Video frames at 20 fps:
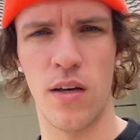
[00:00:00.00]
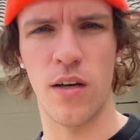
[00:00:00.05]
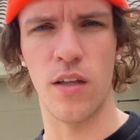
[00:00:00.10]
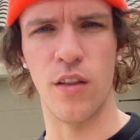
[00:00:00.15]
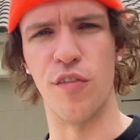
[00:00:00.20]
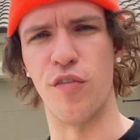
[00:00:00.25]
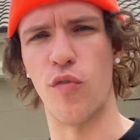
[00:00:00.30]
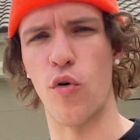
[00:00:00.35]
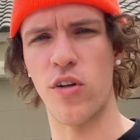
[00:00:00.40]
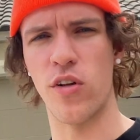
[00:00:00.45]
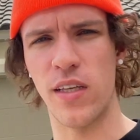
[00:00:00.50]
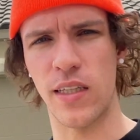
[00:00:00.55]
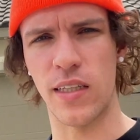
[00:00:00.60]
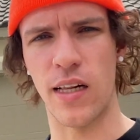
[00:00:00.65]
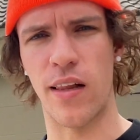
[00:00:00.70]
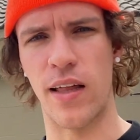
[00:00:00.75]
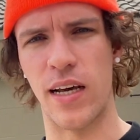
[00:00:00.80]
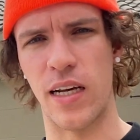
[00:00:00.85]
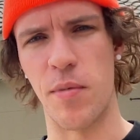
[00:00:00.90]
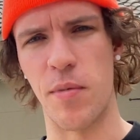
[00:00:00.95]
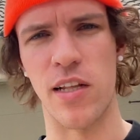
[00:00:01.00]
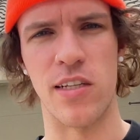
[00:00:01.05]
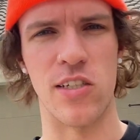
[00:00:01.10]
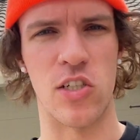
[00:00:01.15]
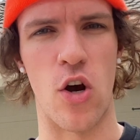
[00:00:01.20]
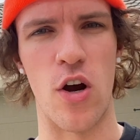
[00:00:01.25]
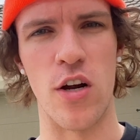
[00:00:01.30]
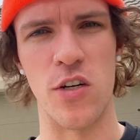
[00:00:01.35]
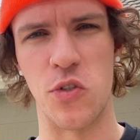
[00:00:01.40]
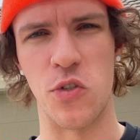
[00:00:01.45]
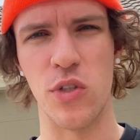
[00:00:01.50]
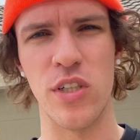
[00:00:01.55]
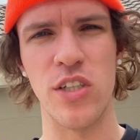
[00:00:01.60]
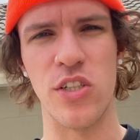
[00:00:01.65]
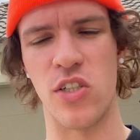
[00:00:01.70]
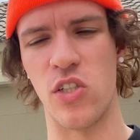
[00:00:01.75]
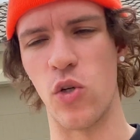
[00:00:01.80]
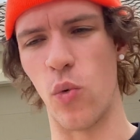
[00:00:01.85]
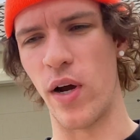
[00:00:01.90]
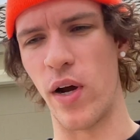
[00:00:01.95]
The fourth thing I like about this car is really
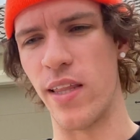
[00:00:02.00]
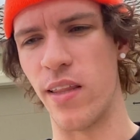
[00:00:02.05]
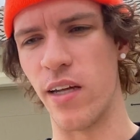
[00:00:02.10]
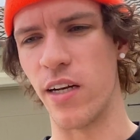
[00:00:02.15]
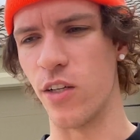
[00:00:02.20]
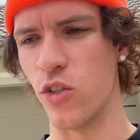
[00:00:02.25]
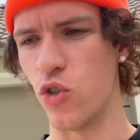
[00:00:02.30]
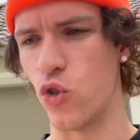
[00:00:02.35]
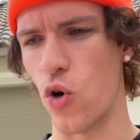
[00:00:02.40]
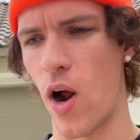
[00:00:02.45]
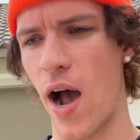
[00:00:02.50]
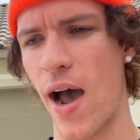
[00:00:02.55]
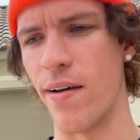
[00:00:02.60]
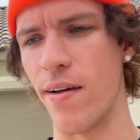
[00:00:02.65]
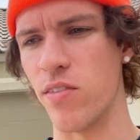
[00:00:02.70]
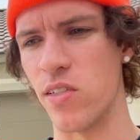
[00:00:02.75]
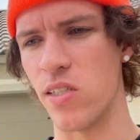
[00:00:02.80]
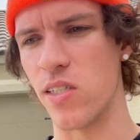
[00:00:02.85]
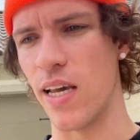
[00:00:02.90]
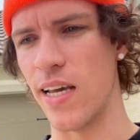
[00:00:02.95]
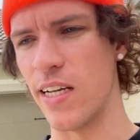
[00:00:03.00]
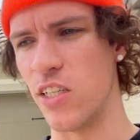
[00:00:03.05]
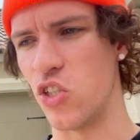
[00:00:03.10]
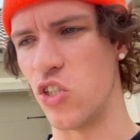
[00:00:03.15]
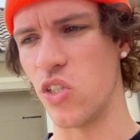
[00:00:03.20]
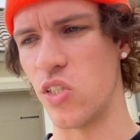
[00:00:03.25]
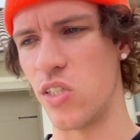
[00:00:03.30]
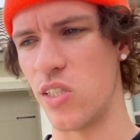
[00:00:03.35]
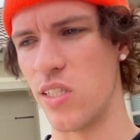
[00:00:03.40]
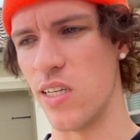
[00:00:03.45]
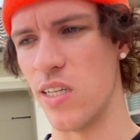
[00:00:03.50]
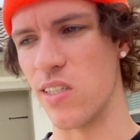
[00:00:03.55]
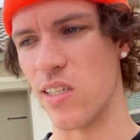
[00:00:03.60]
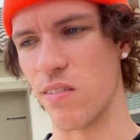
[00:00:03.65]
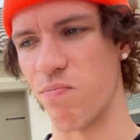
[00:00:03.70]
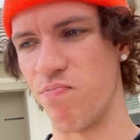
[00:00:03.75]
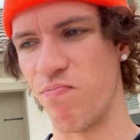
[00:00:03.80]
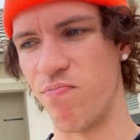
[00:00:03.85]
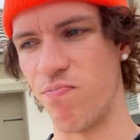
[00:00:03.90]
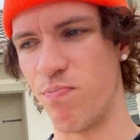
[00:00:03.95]
just the way that it drives. It just is a
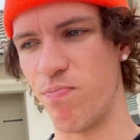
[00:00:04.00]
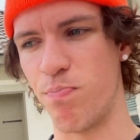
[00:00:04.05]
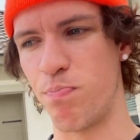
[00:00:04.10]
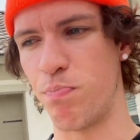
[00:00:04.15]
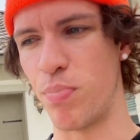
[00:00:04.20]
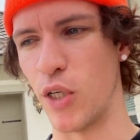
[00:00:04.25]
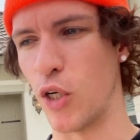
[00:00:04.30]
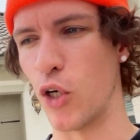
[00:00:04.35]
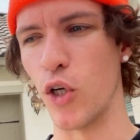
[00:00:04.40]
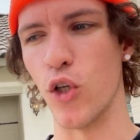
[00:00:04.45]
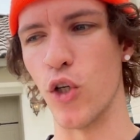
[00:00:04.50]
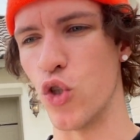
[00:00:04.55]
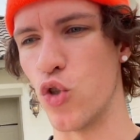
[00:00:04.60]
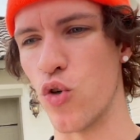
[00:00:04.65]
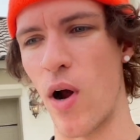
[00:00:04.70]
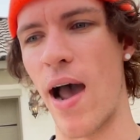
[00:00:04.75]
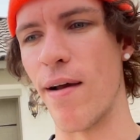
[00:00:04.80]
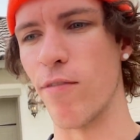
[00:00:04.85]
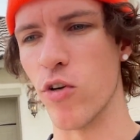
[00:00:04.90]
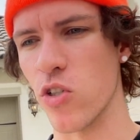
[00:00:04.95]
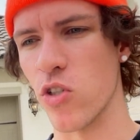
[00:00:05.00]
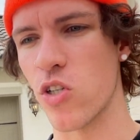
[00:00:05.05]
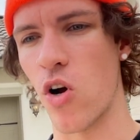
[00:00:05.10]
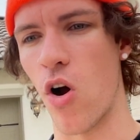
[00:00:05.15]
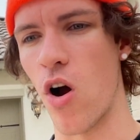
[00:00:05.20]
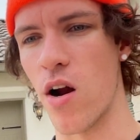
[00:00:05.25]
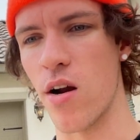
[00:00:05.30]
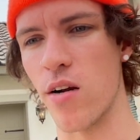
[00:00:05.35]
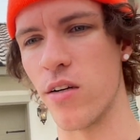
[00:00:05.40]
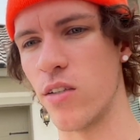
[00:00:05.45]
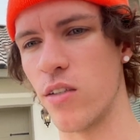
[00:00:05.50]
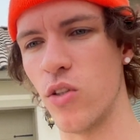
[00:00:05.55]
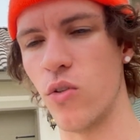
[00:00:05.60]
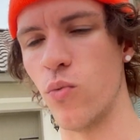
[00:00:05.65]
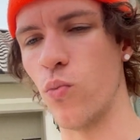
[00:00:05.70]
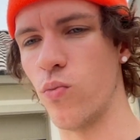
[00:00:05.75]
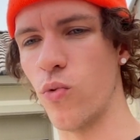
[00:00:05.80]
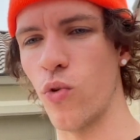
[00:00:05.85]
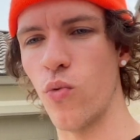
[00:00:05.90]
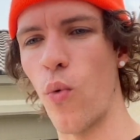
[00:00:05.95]
pure driver's car.
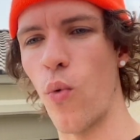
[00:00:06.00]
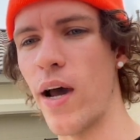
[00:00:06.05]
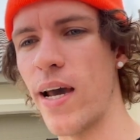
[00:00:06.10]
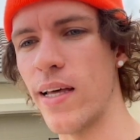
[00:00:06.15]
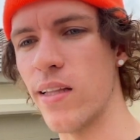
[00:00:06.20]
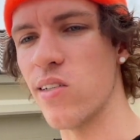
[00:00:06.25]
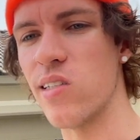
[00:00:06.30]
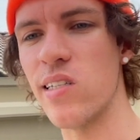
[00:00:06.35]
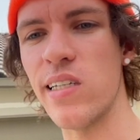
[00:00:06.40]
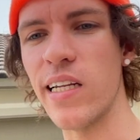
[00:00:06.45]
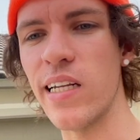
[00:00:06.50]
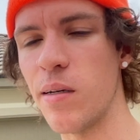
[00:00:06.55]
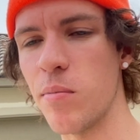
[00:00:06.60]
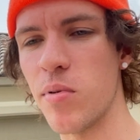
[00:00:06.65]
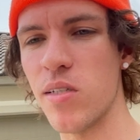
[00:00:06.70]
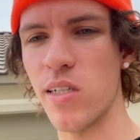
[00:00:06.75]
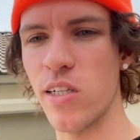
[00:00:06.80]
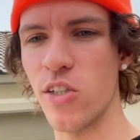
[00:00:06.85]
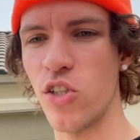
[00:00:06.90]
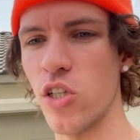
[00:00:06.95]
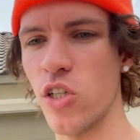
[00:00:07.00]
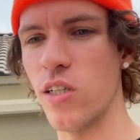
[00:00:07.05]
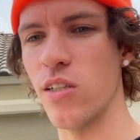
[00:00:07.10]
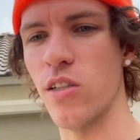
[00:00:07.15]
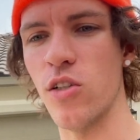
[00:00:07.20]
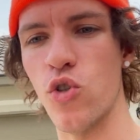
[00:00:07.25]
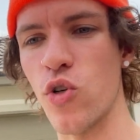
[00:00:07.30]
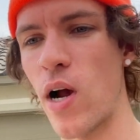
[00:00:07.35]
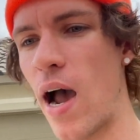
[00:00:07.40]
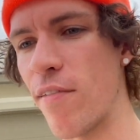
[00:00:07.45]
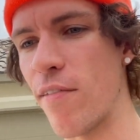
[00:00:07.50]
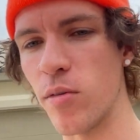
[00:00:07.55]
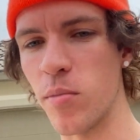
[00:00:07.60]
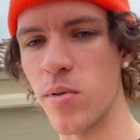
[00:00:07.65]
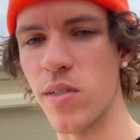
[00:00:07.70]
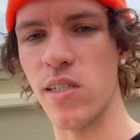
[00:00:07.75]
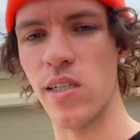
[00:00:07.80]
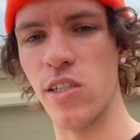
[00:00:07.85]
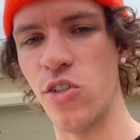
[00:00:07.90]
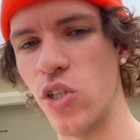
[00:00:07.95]
The seating position, the driving
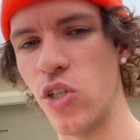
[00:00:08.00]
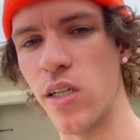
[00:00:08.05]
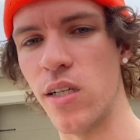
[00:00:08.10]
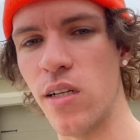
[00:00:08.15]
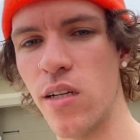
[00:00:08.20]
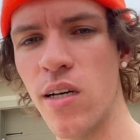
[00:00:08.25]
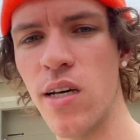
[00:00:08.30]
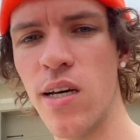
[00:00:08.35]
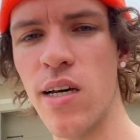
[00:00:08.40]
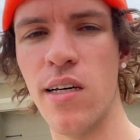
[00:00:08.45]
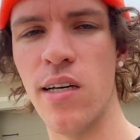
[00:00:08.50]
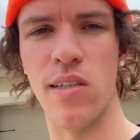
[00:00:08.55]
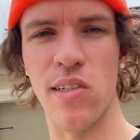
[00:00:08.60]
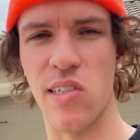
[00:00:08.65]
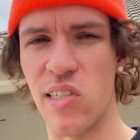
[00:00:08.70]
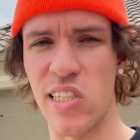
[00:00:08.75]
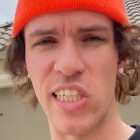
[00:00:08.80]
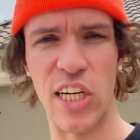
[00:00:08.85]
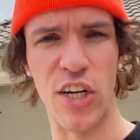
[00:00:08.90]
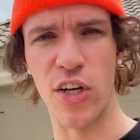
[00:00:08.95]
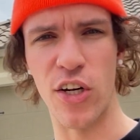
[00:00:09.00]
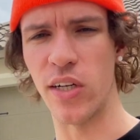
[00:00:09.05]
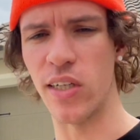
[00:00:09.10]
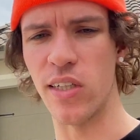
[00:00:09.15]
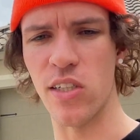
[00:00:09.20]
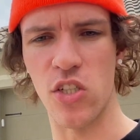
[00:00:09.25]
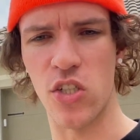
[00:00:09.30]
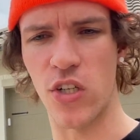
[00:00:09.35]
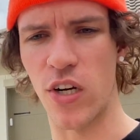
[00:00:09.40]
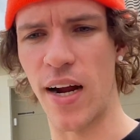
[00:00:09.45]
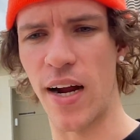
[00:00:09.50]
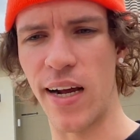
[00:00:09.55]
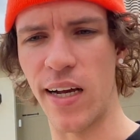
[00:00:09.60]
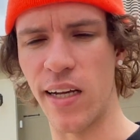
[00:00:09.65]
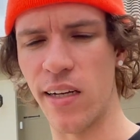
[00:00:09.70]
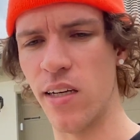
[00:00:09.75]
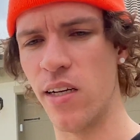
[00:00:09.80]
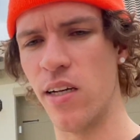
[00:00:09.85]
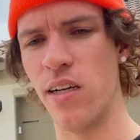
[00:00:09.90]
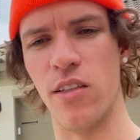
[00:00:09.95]
position, the steering is great,
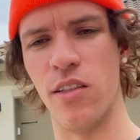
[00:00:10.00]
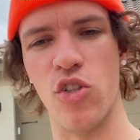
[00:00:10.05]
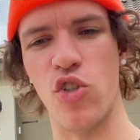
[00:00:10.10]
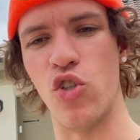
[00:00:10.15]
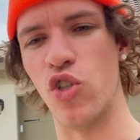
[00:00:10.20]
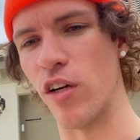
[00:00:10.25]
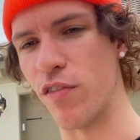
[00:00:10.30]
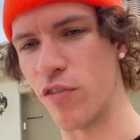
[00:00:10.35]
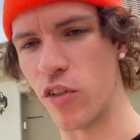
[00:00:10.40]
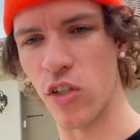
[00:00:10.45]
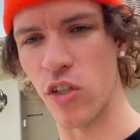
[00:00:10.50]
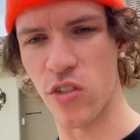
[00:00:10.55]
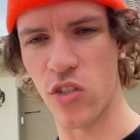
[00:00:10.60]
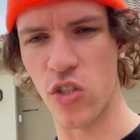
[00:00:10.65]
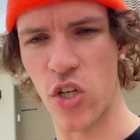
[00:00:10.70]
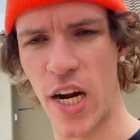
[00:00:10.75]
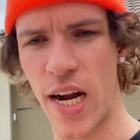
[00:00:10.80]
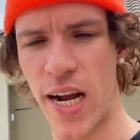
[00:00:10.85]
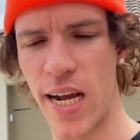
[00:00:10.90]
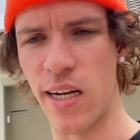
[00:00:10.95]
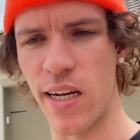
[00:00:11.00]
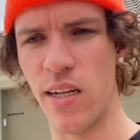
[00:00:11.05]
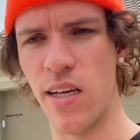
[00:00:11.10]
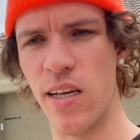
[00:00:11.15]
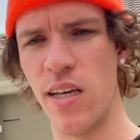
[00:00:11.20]
the shifter is great.